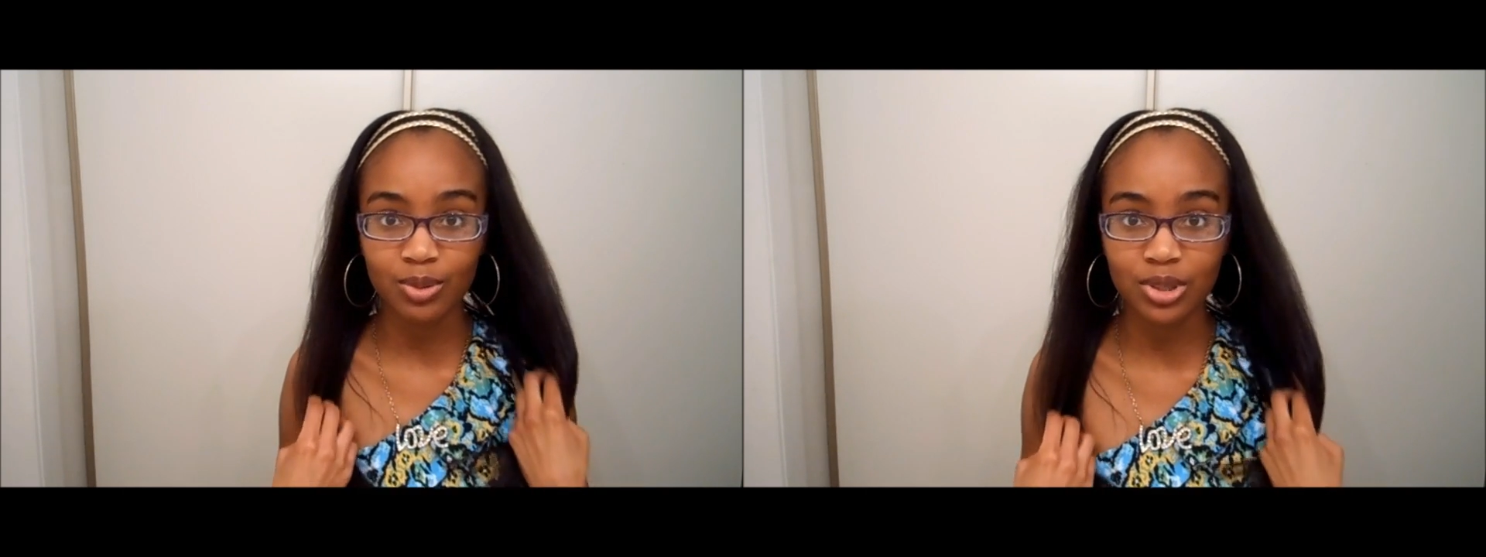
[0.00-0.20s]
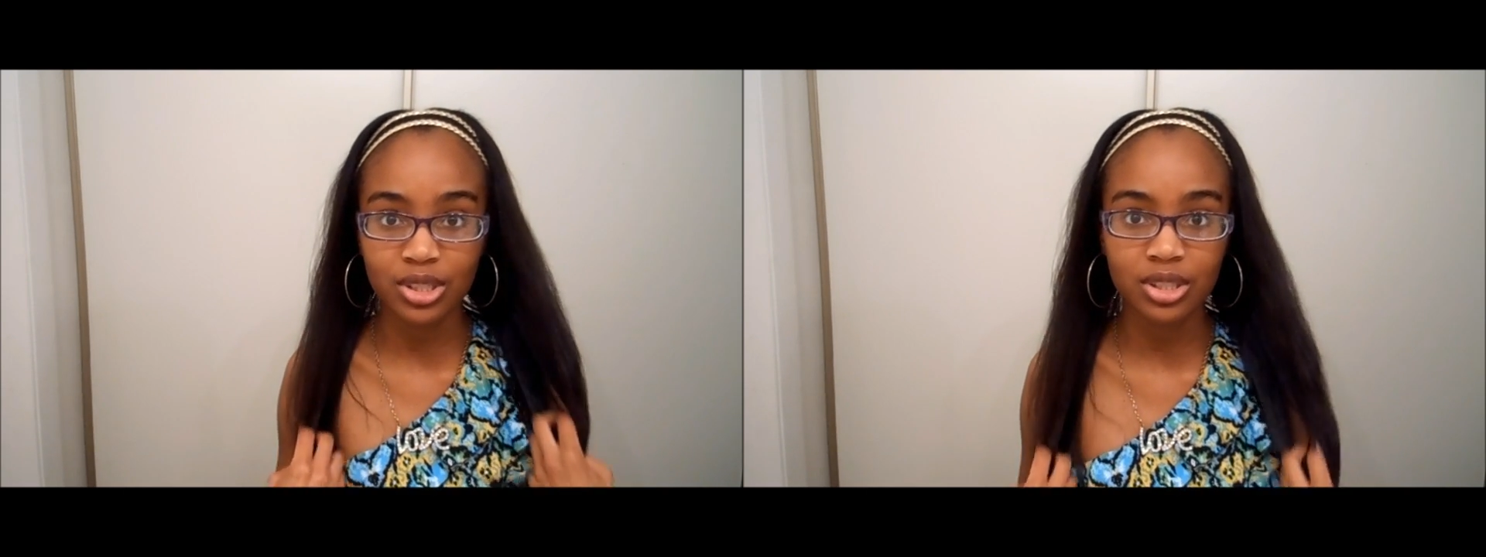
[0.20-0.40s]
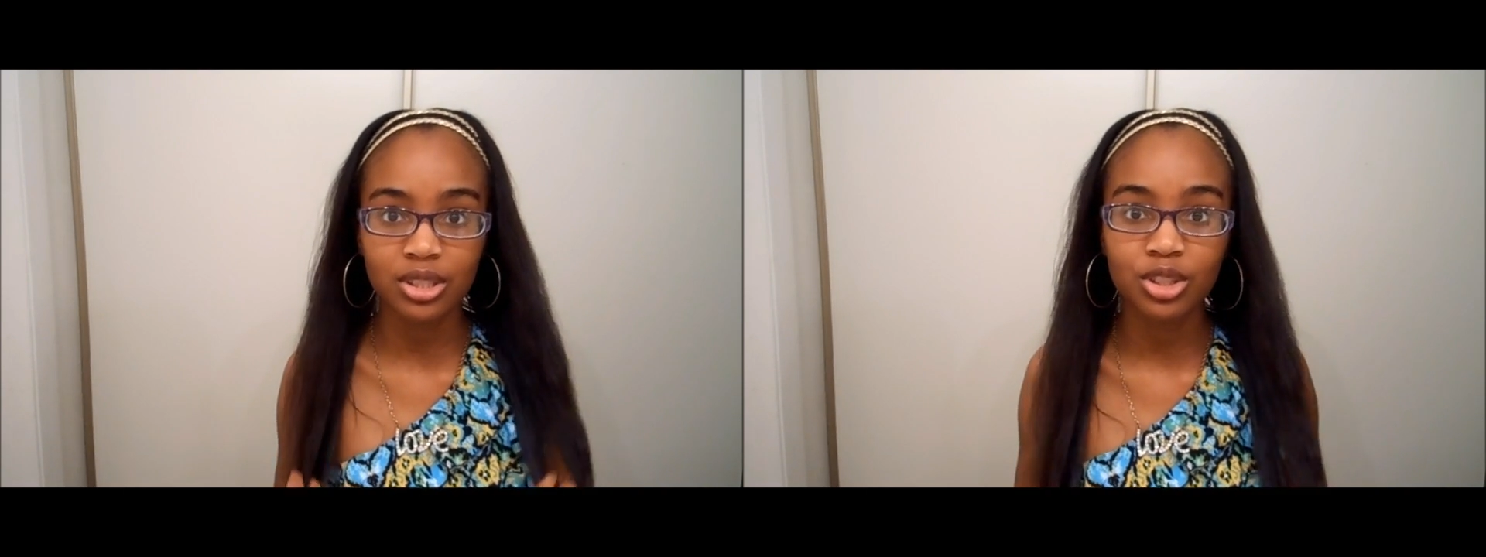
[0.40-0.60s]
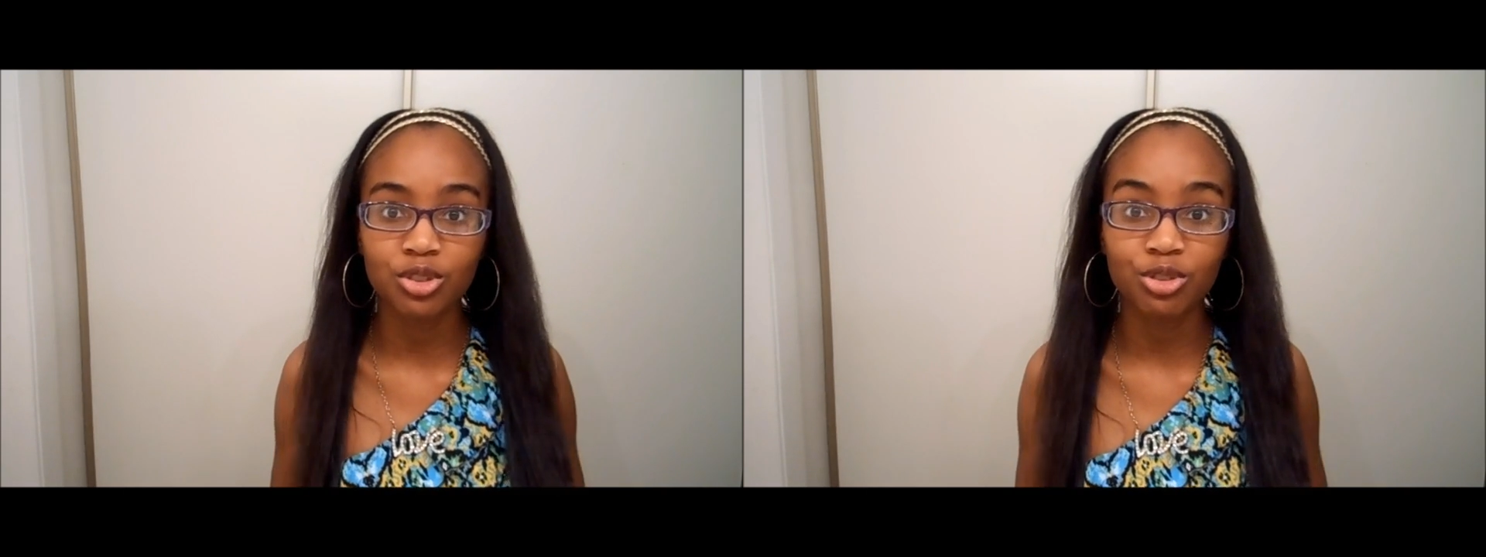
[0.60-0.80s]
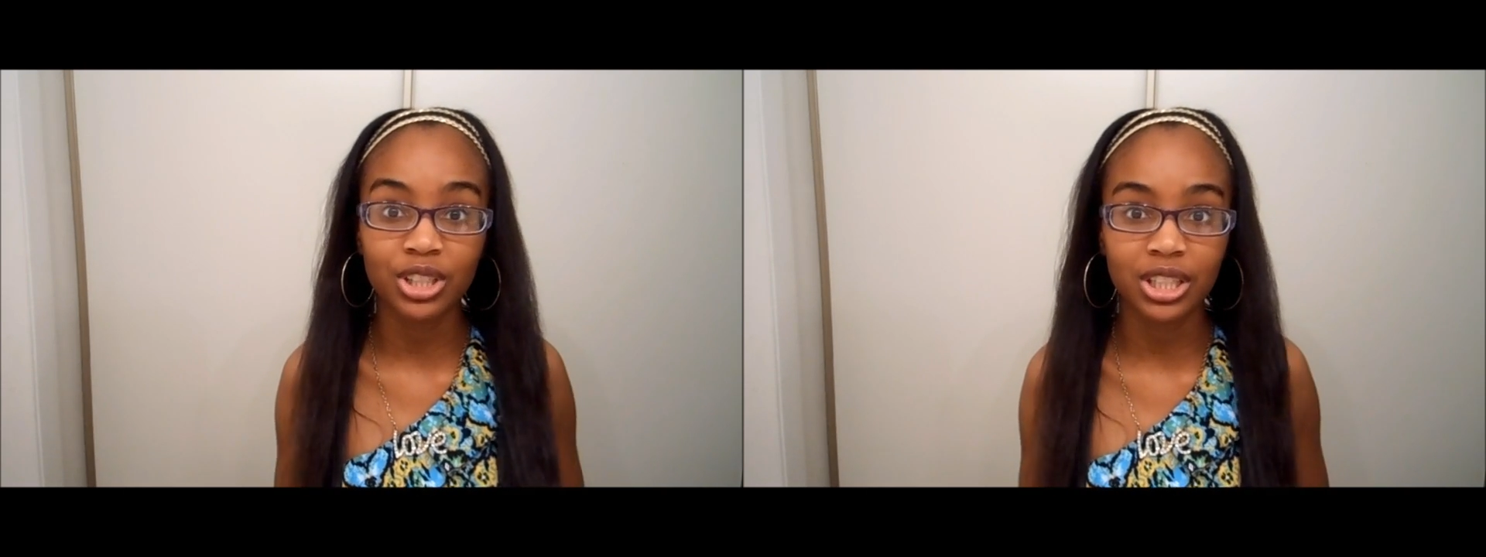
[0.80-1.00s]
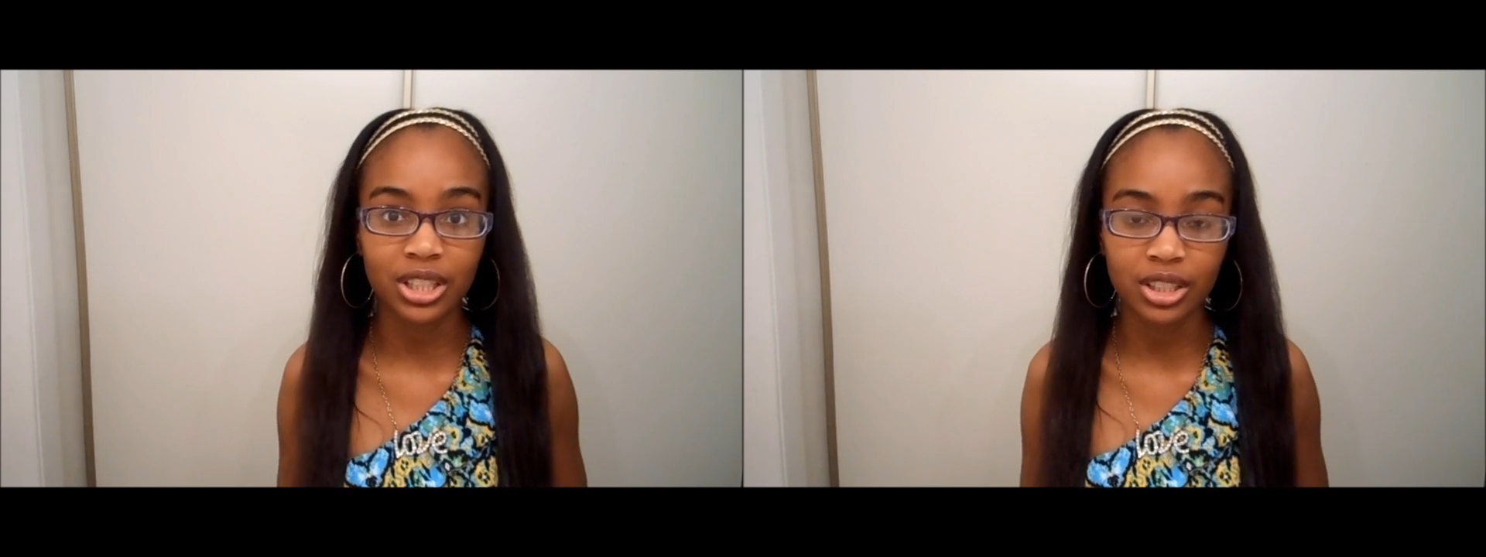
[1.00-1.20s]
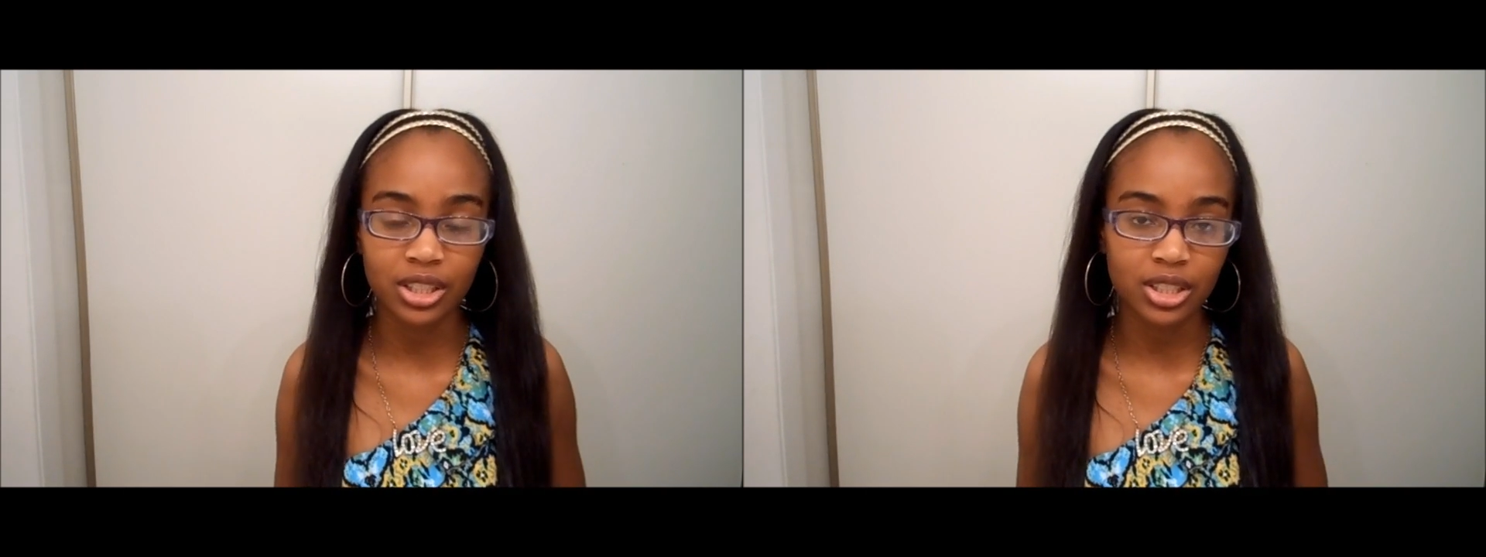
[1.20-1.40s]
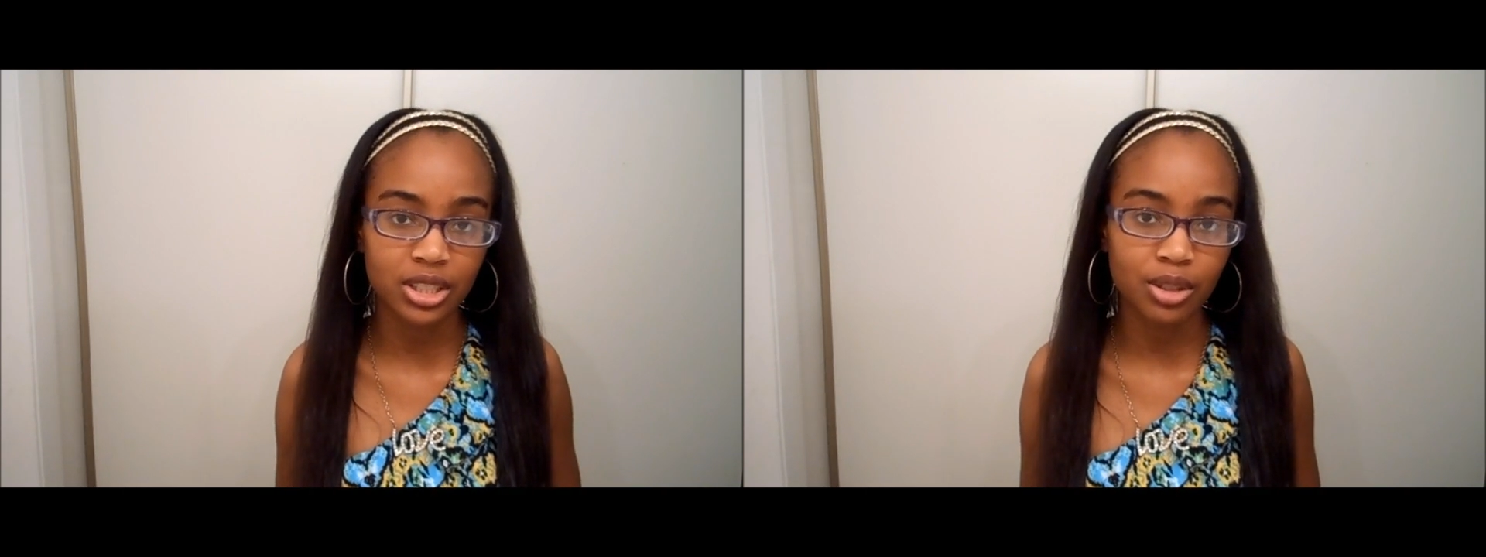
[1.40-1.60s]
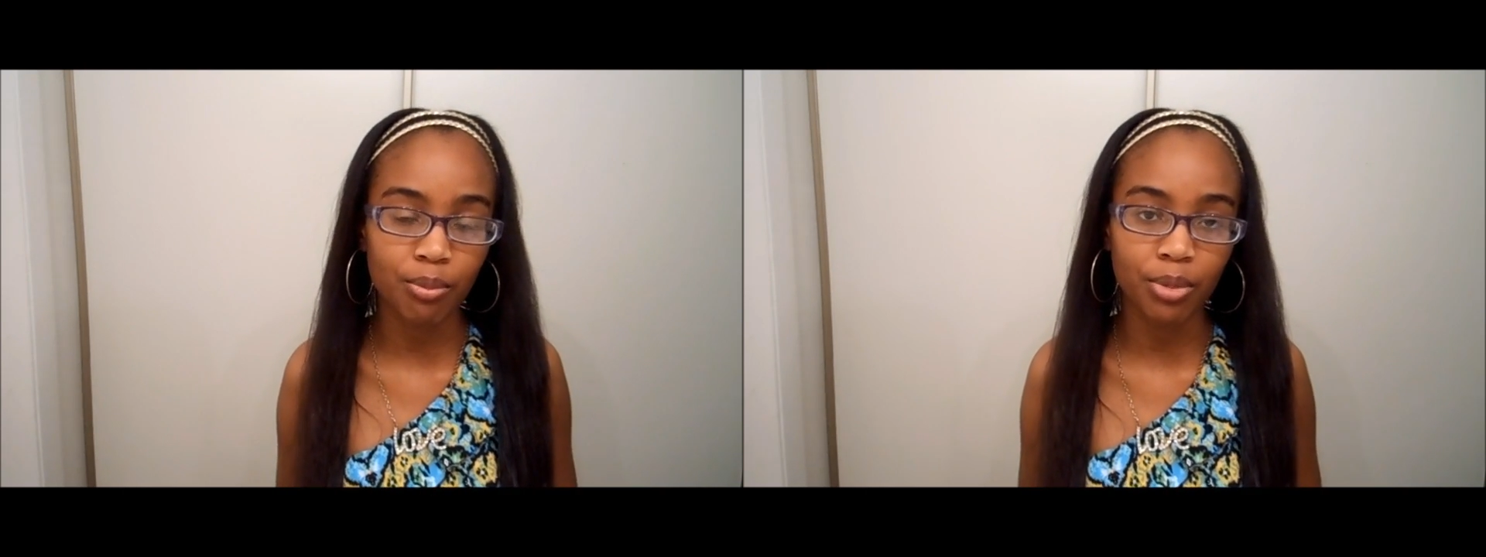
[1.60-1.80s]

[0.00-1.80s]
It was ridiculous,